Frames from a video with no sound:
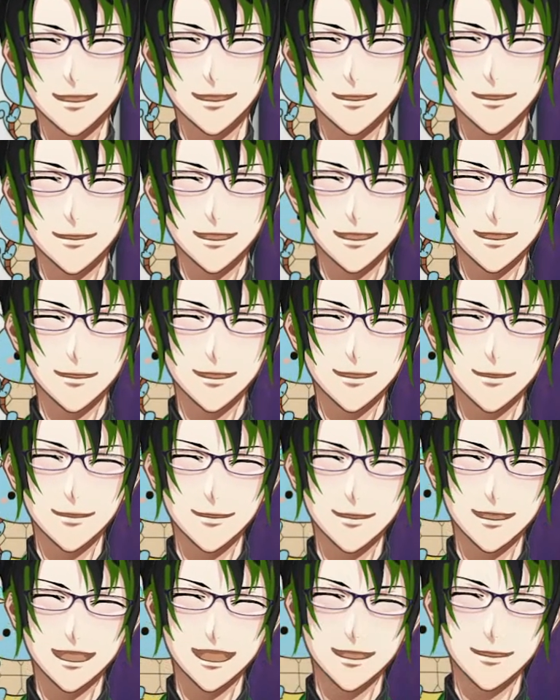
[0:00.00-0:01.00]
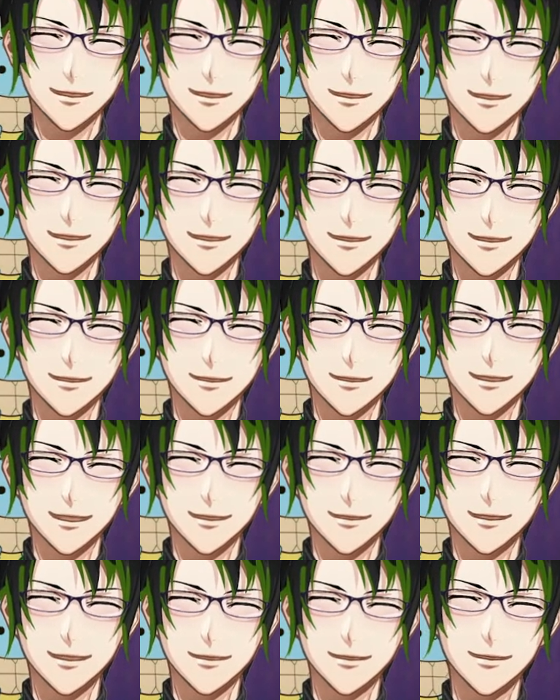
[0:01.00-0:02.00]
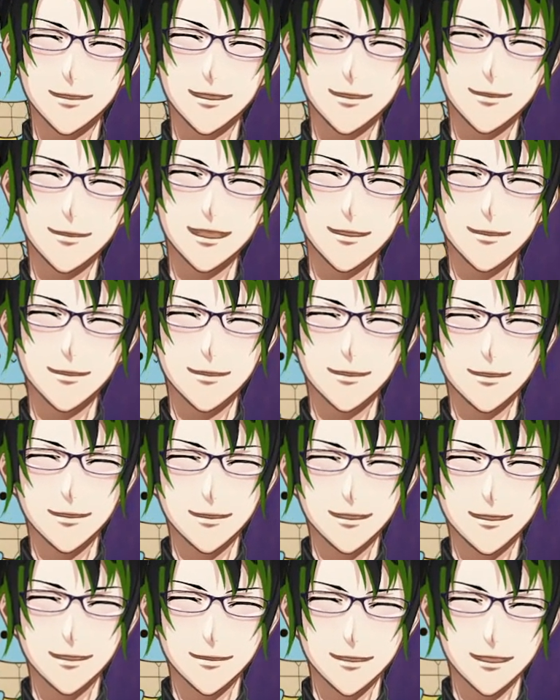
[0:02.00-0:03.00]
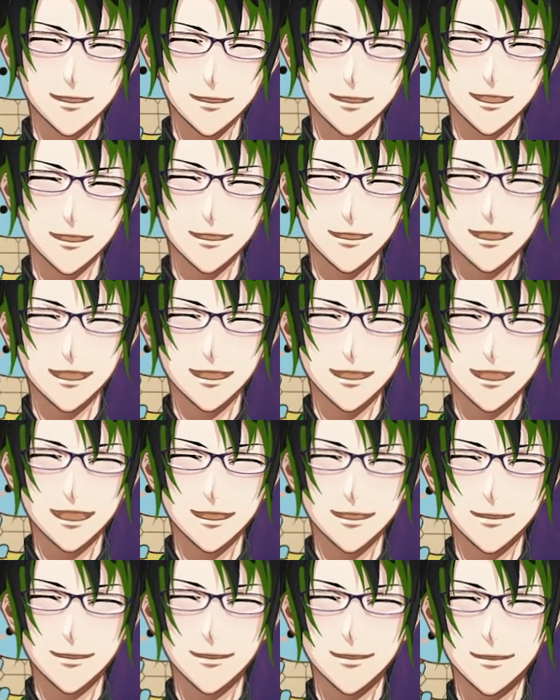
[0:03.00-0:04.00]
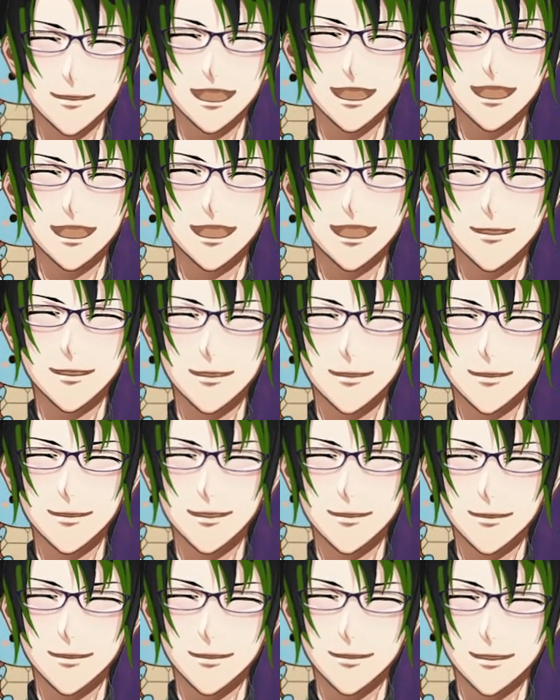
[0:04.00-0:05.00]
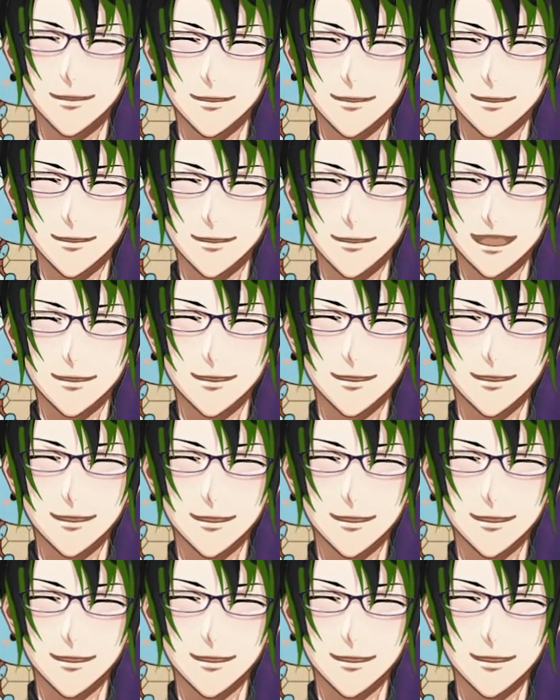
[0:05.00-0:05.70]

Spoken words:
Quick question. How long do you think... So, for example, you know where I am. How long do you think it would take me to,